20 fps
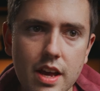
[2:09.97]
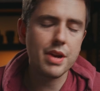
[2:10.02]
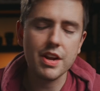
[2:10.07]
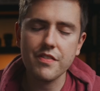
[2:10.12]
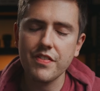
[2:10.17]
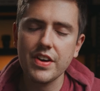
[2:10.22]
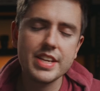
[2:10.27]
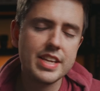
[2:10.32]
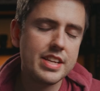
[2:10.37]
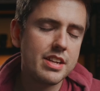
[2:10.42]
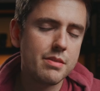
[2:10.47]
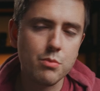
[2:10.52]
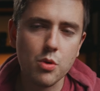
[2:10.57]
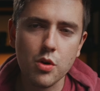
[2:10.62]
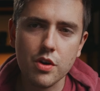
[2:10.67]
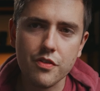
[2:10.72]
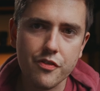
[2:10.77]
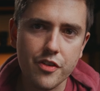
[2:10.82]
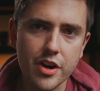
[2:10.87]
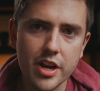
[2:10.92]
But if I needed
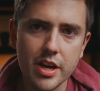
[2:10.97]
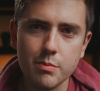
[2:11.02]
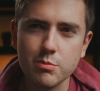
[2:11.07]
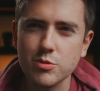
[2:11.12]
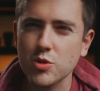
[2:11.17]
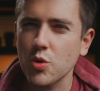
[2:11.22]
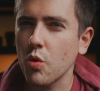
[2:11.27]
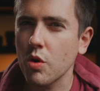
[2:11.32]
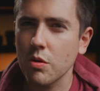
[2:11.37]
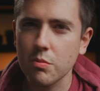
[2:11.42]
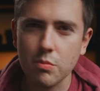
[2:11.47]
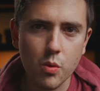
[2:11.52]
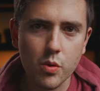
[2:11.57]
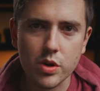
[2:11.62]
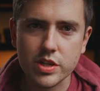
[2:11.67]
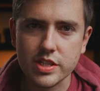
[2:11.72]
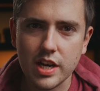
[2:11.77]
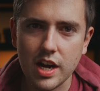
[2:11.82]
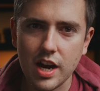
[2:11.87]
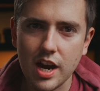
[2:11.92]
more frames or
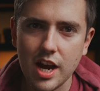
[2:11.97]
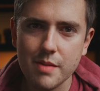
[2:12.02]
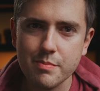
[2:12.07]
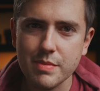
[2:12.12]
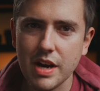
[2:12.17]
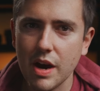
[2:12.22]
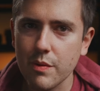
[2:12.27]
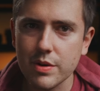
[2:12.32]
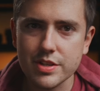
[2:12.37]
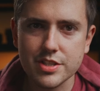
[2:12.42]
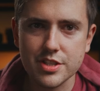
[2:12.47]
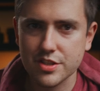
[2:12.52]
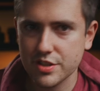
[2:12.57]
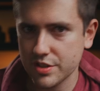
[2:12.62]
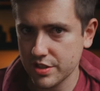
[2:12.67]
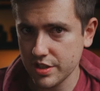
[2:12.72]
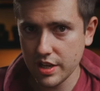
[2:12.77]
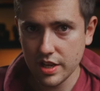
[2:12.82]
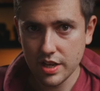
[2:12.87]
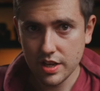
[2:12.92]
more time, I would
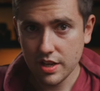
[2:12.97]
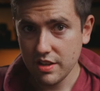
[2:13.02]
just